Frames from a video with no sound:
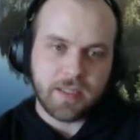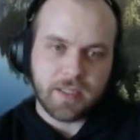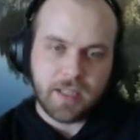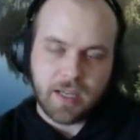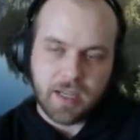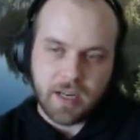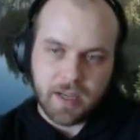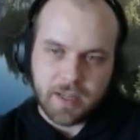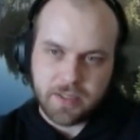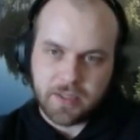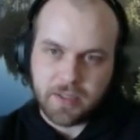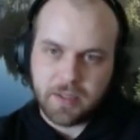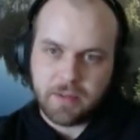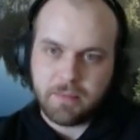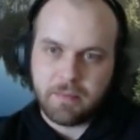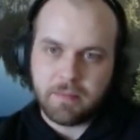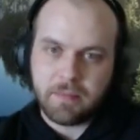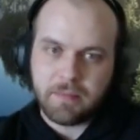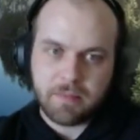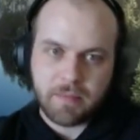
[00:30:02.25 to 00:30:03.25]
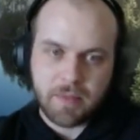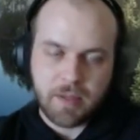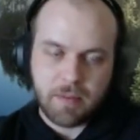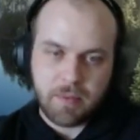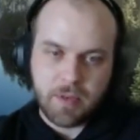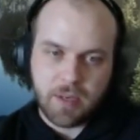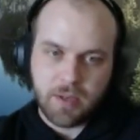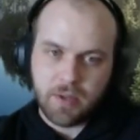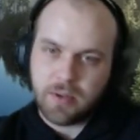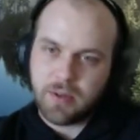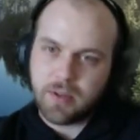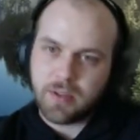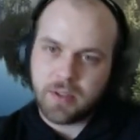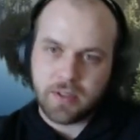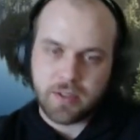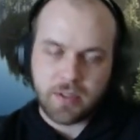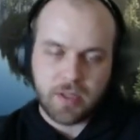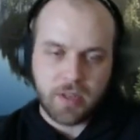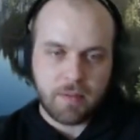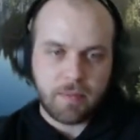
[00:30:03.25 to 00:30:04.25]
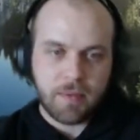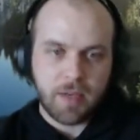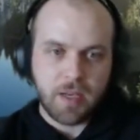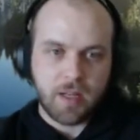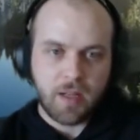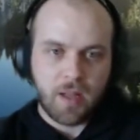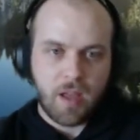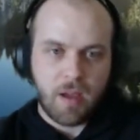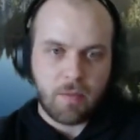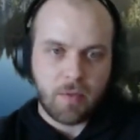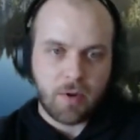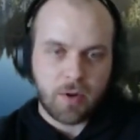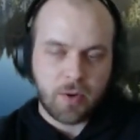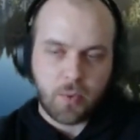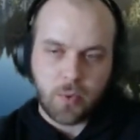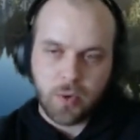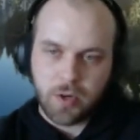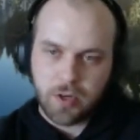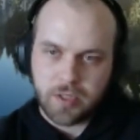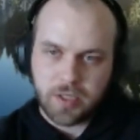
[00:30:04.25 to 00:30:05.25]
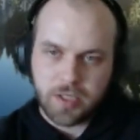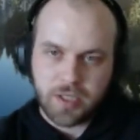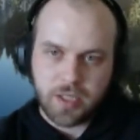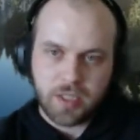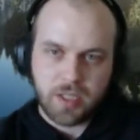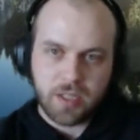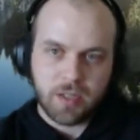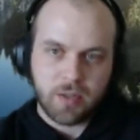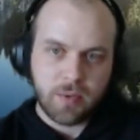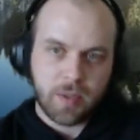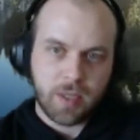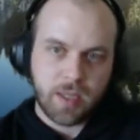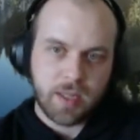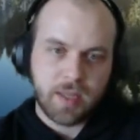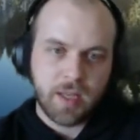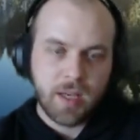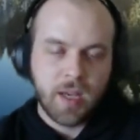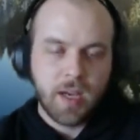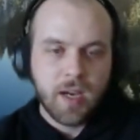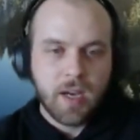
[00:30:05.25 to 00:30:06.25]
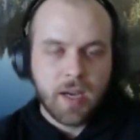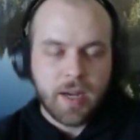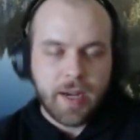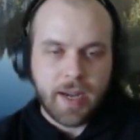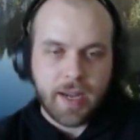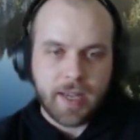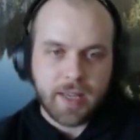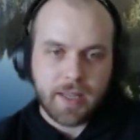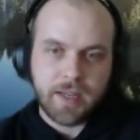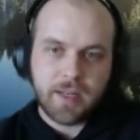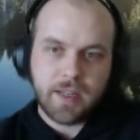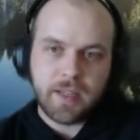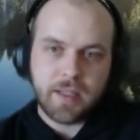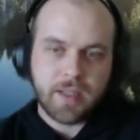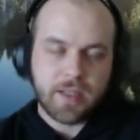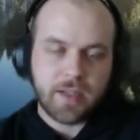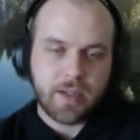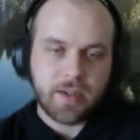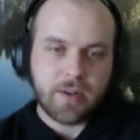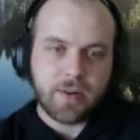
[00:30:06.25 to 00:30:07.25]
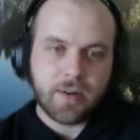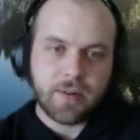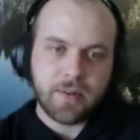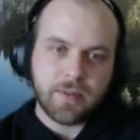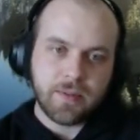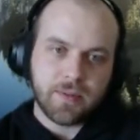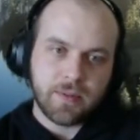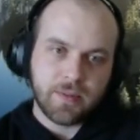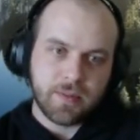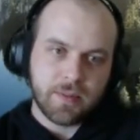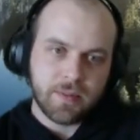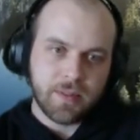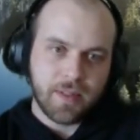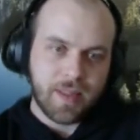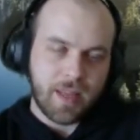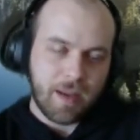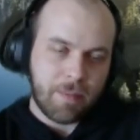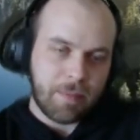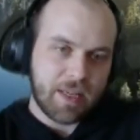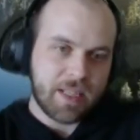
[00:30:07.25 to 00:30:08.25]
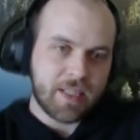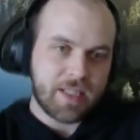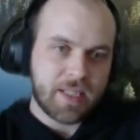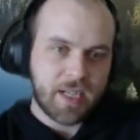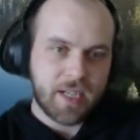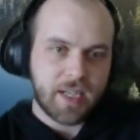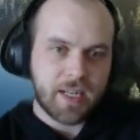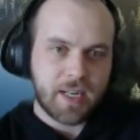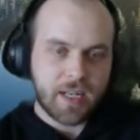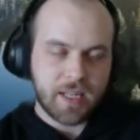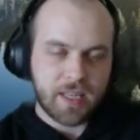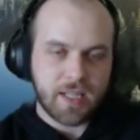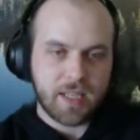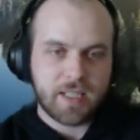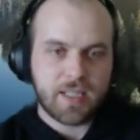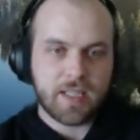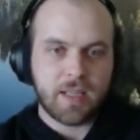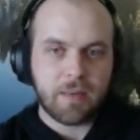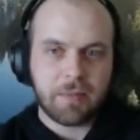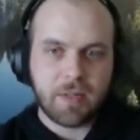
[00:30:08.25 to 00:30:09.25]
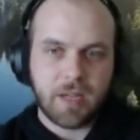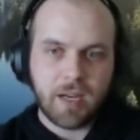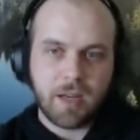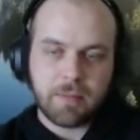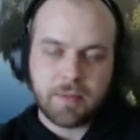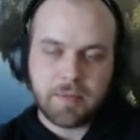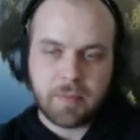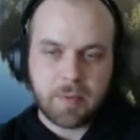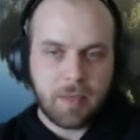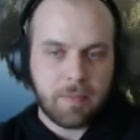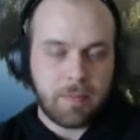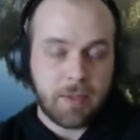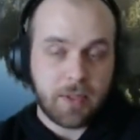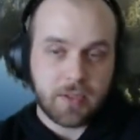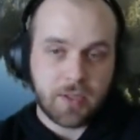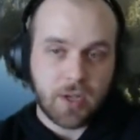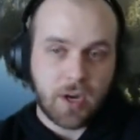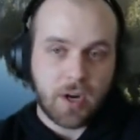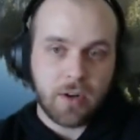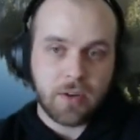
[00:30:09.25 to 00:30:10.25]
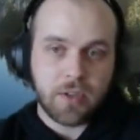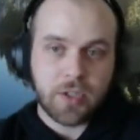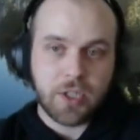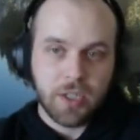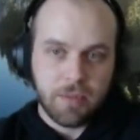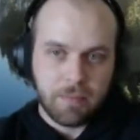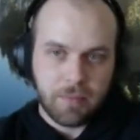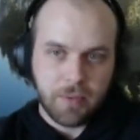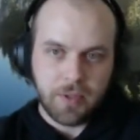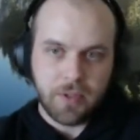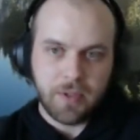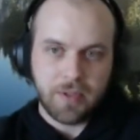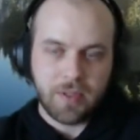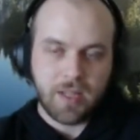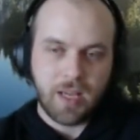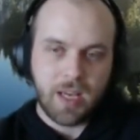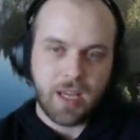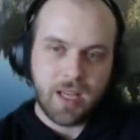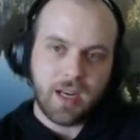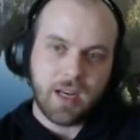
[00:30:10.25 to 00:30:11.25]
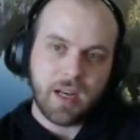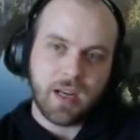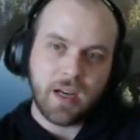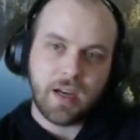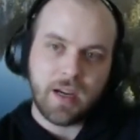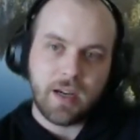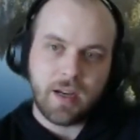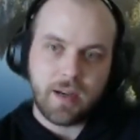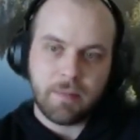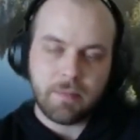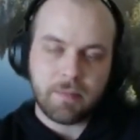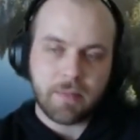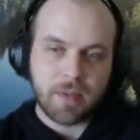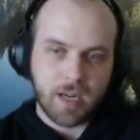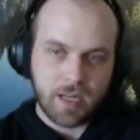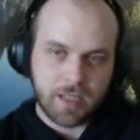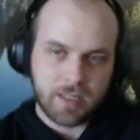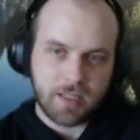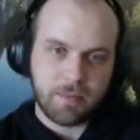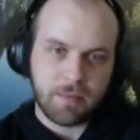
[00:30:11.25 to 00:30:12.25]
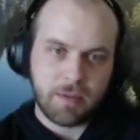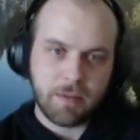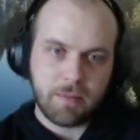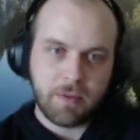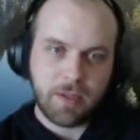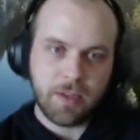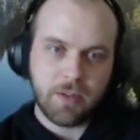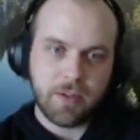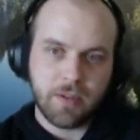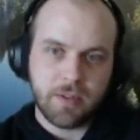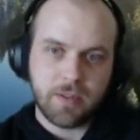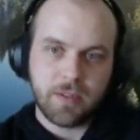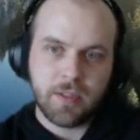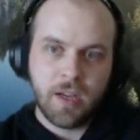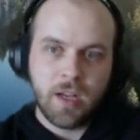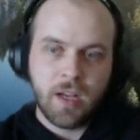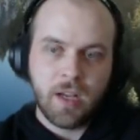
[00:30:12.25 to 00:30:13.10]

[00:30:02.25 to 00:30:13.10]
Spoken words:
a custom computer, there's going to be a lot more quirks to deal with. And, that being said, I think sometimes pre-builts are cheaper than custom computers.